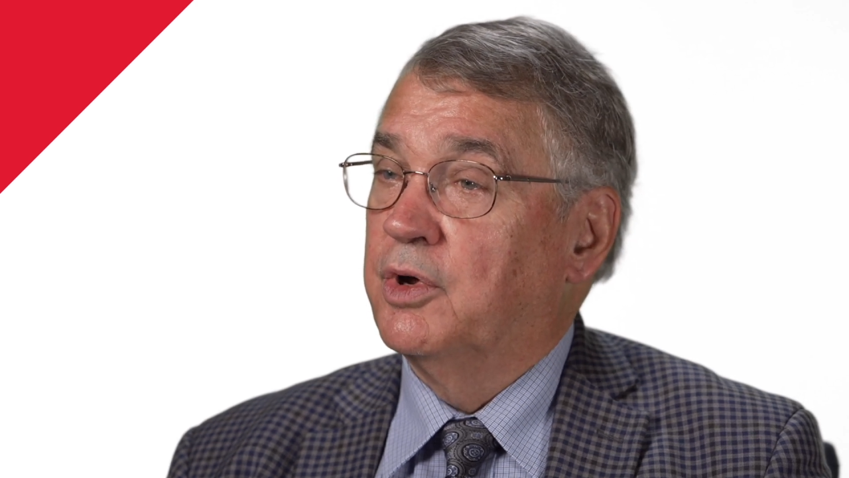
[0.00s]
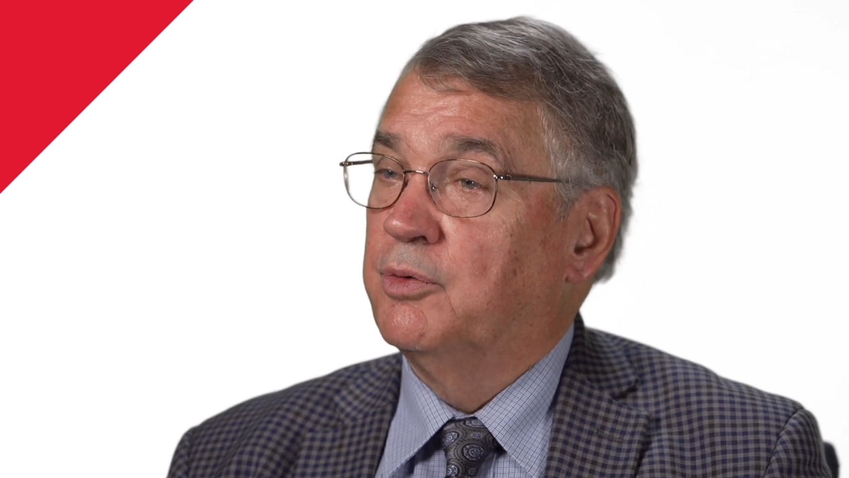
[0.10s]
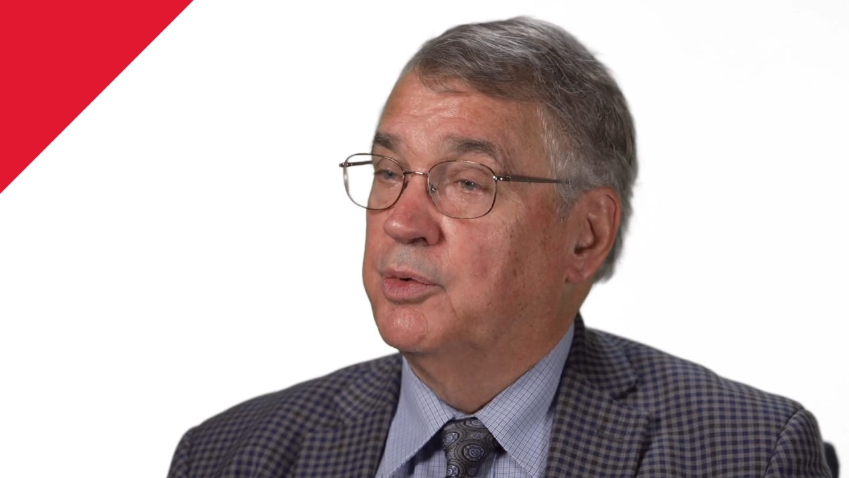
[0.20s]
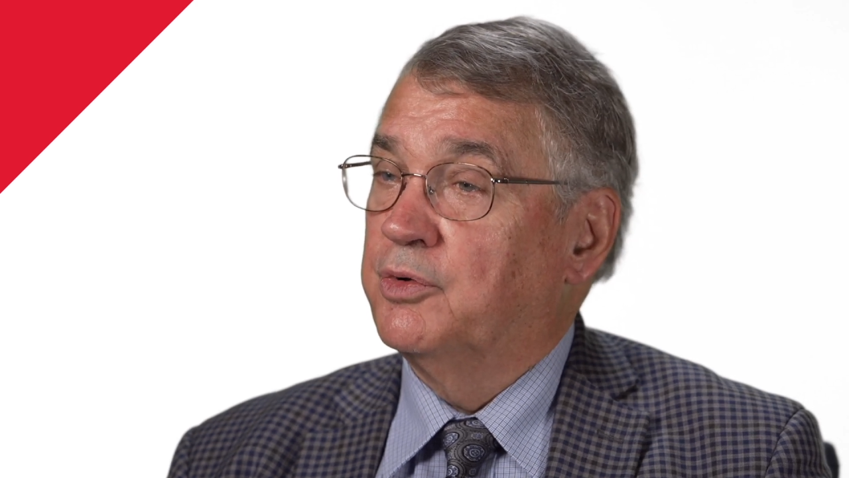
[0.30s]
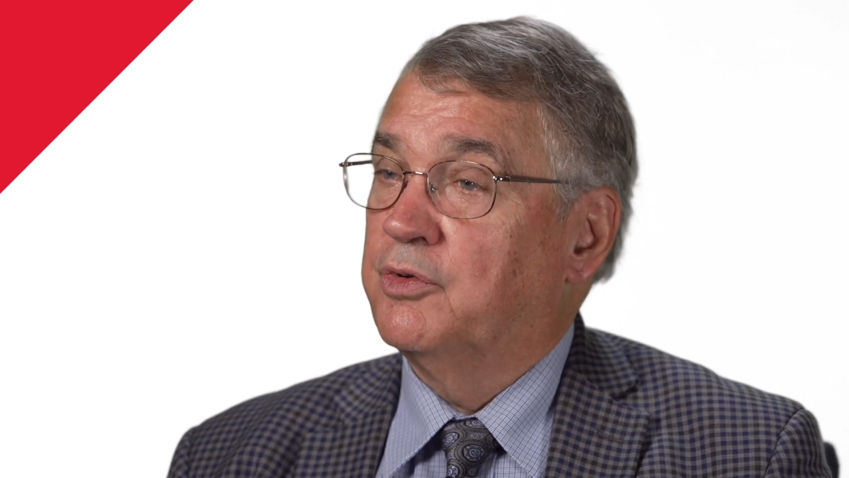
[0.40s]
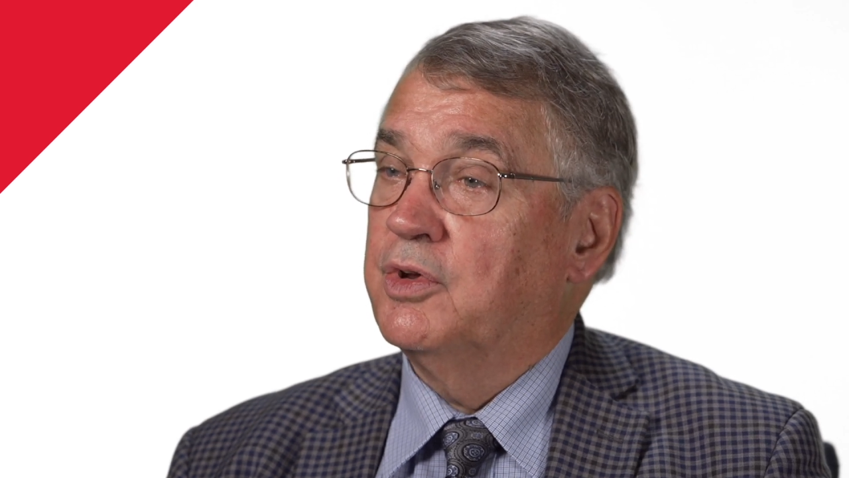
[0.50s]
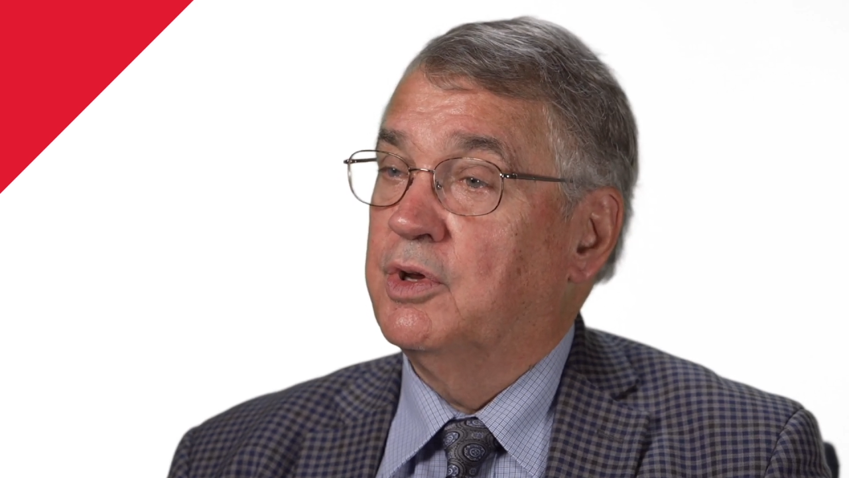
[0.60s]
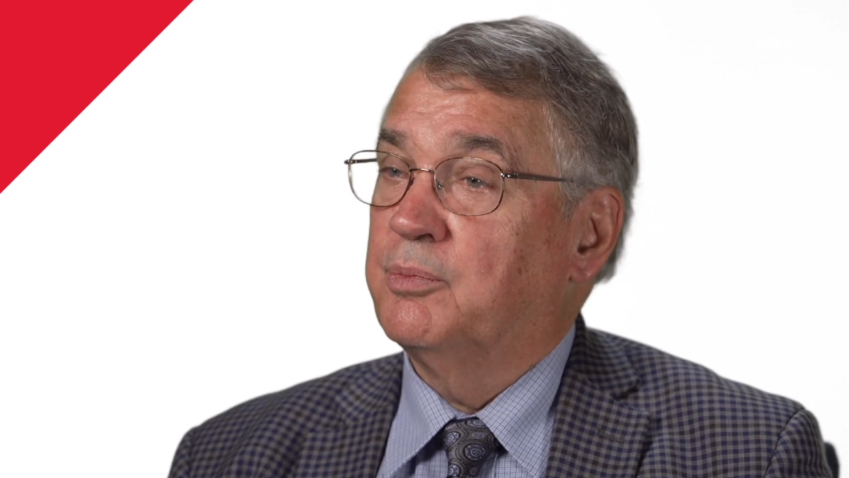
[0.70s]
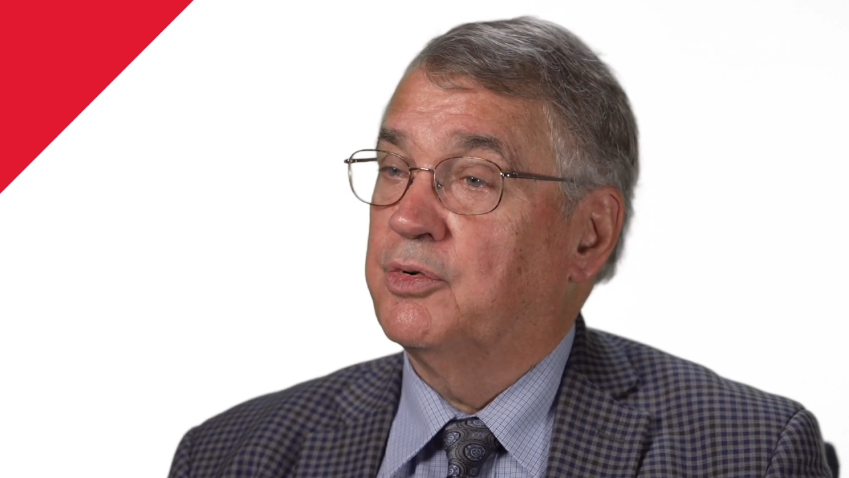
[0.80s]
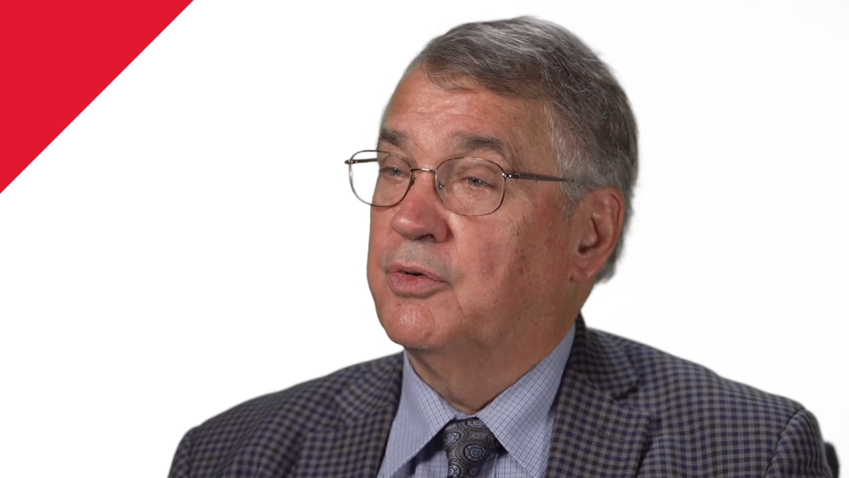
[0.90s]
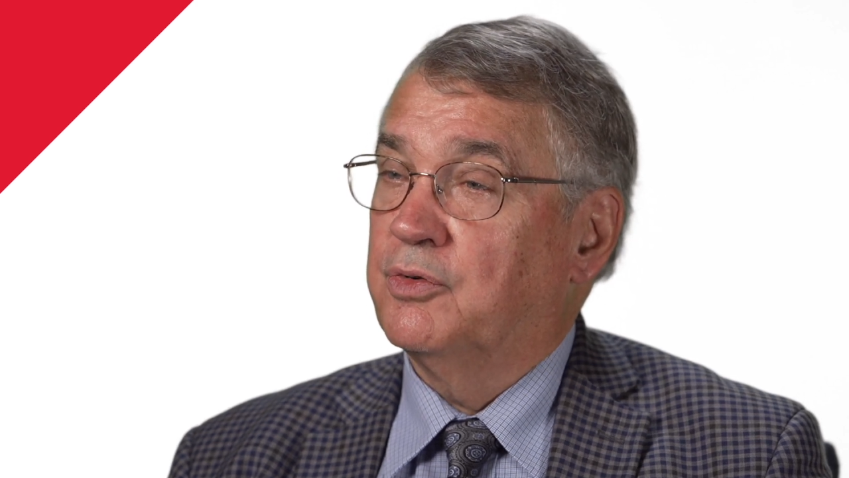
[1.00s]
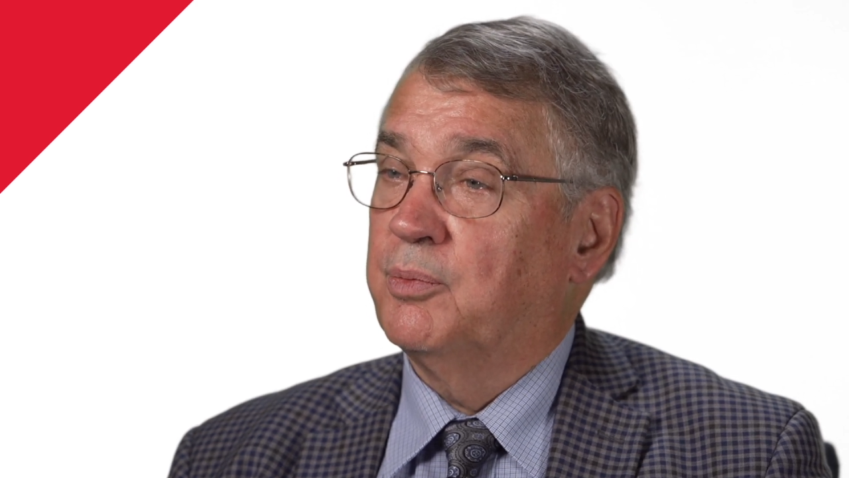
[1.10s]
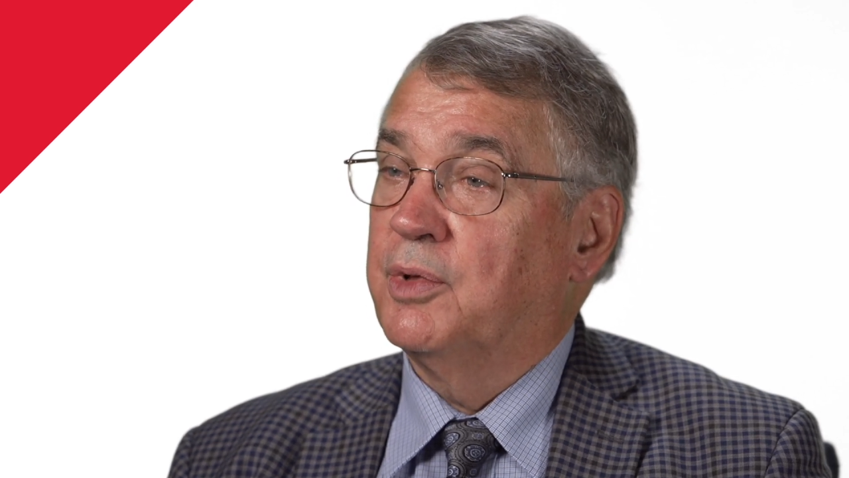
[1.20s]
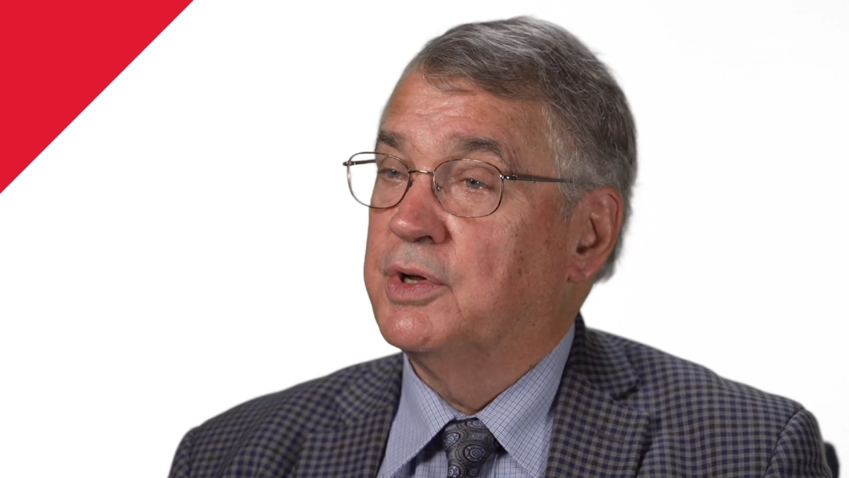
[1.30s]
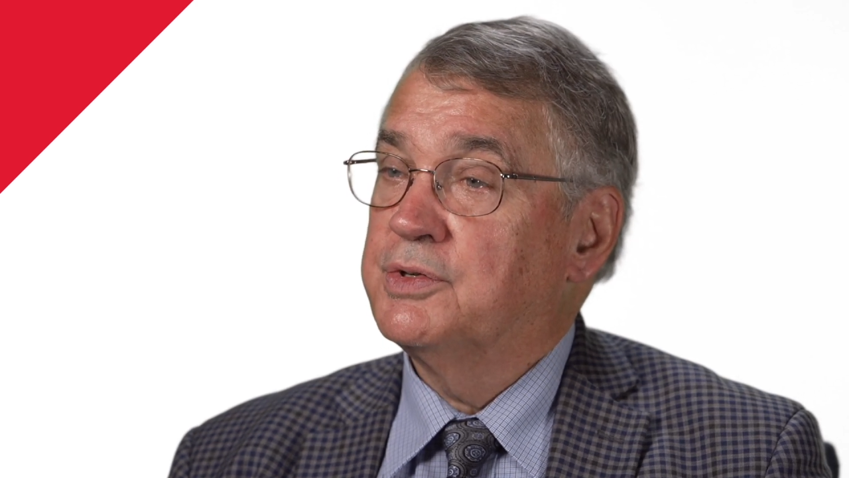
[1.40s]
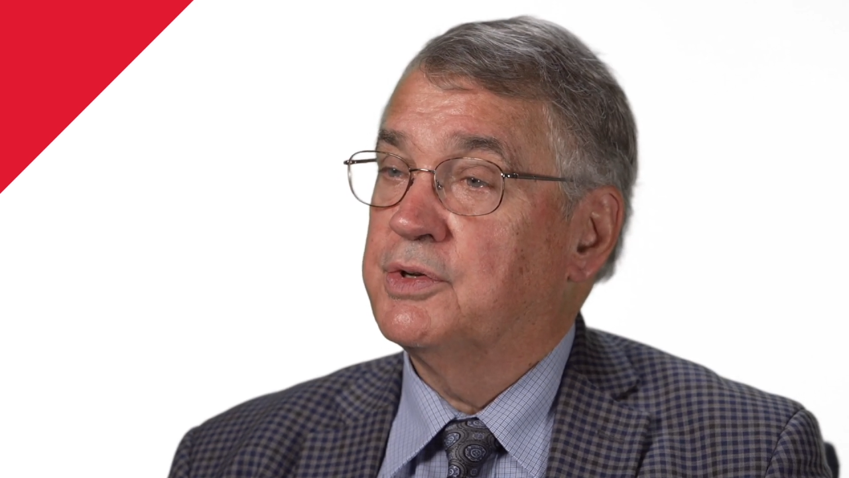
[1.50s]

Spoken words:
routine peripheral blood